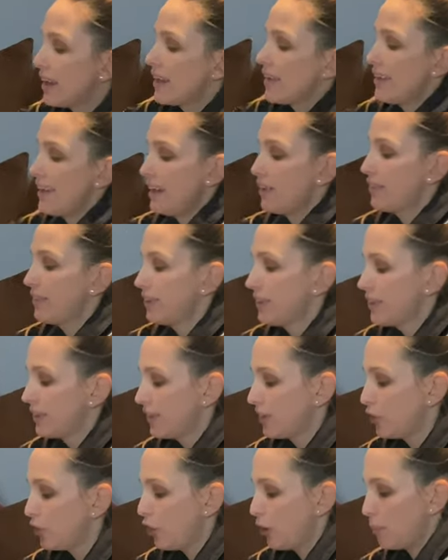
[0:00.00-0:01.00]
Down,
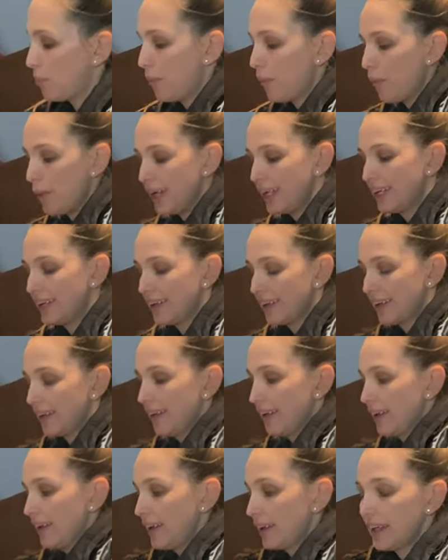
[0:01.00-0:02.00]
good boy.
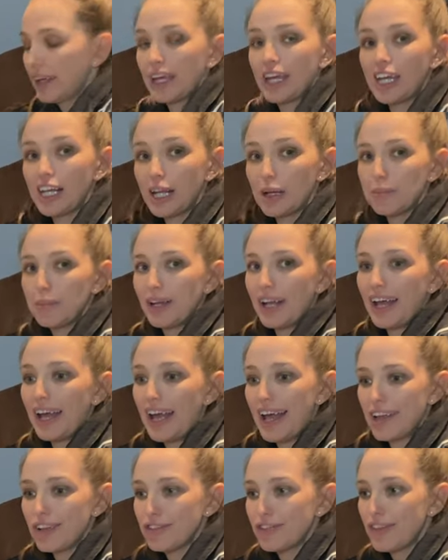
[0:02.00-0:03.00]
And I'm going to
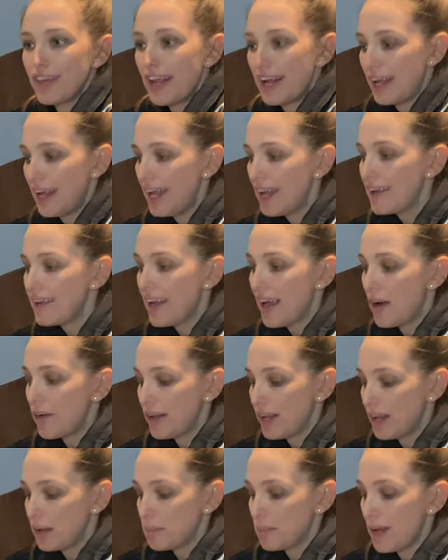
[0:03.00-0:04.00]
ask for that head down,
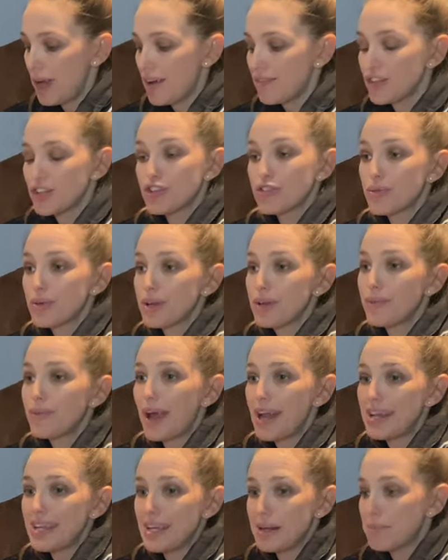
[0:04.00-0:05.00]
and I'm going to have a treat
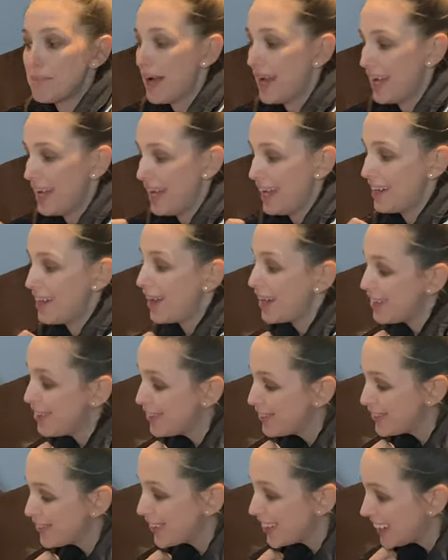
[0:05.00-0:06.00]
ready in my hand. I know
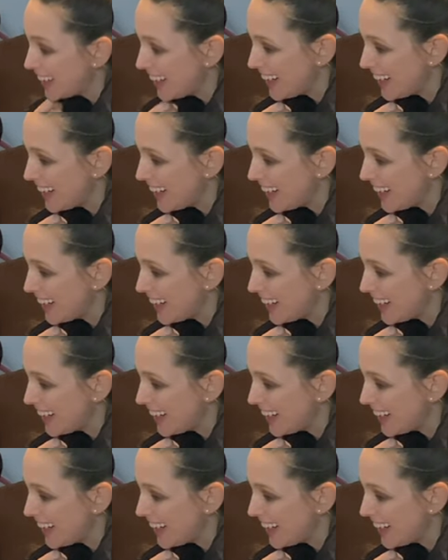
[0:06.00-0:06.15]
you heard